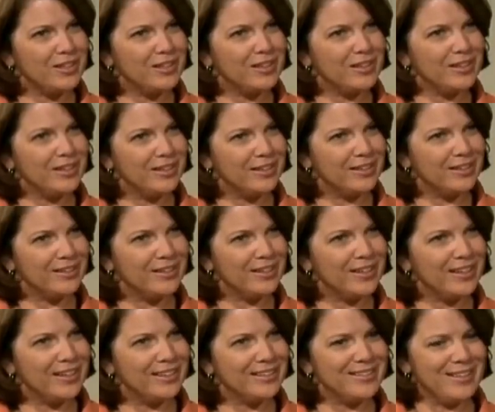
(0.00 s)
Every
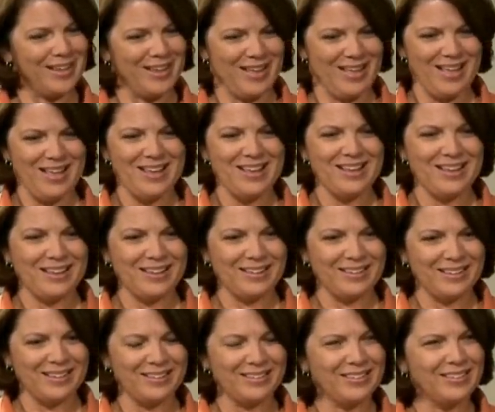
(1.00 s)
verse from
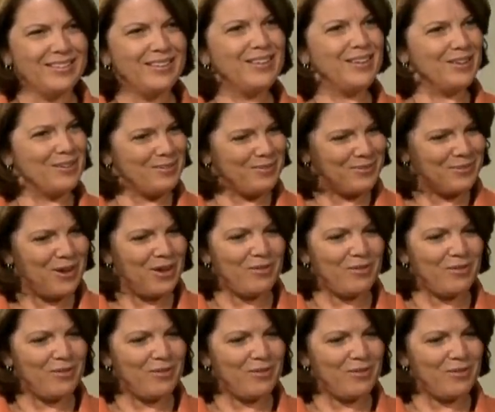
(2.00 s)
Genesis to Revelation.